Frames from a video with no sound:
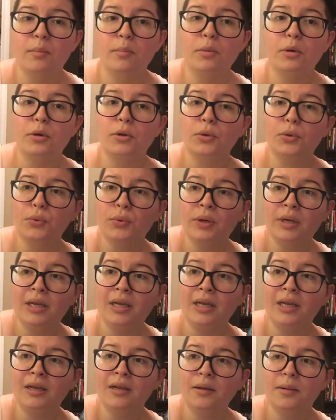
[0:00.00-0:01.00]
Book
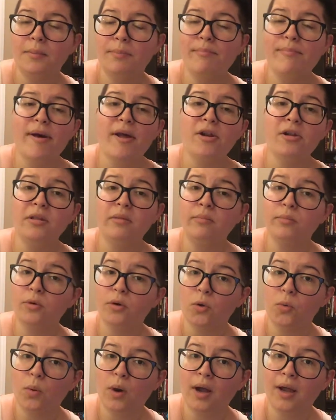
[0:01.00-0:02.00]
3, better than
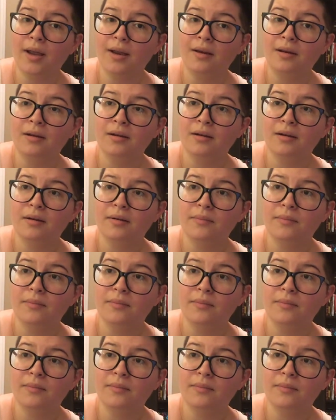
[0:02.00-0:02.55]
book 1,